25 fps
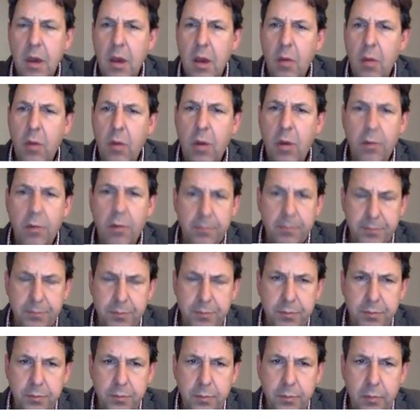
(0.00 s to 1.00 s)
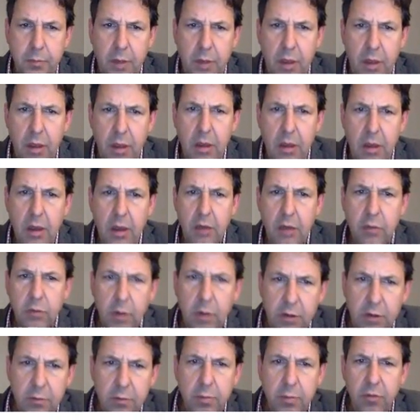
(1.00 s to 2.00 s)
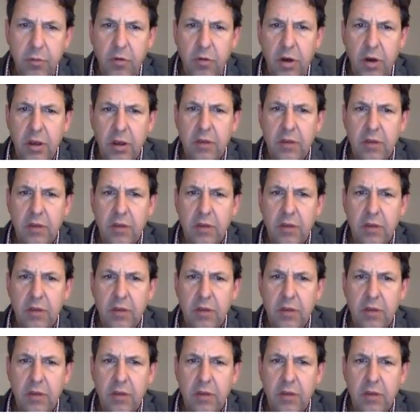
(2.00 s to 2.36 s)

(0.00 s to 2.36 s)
Well, it's one that's providing